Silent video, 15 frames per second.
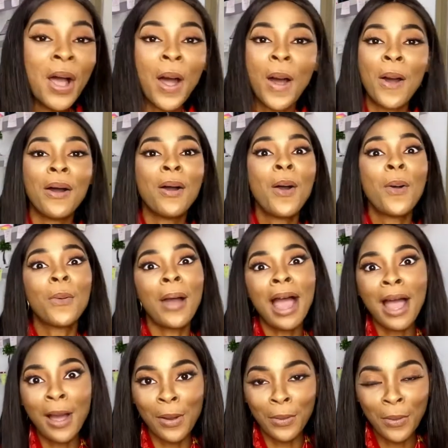Or, oh,
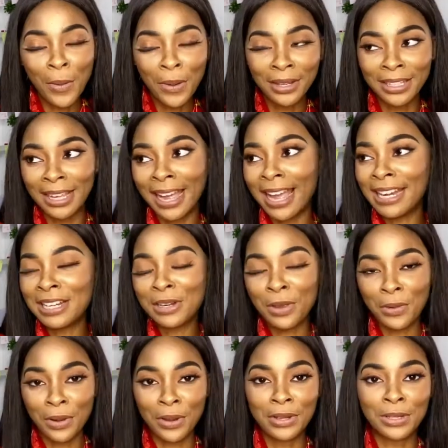wow, okay, I didn't know
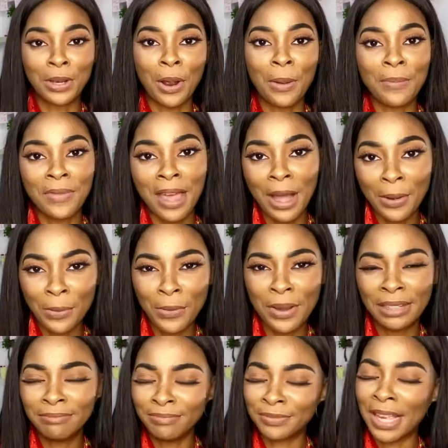you were going to come that way.
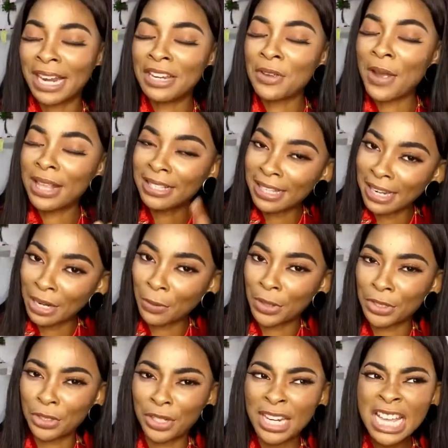Can you answer that
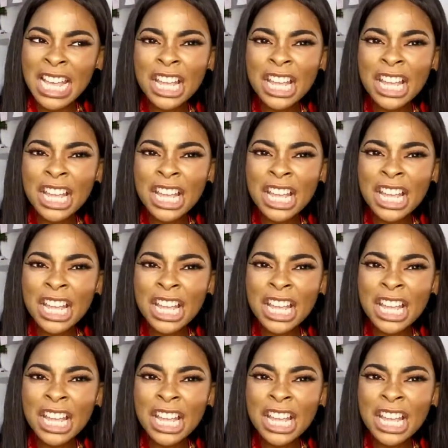question?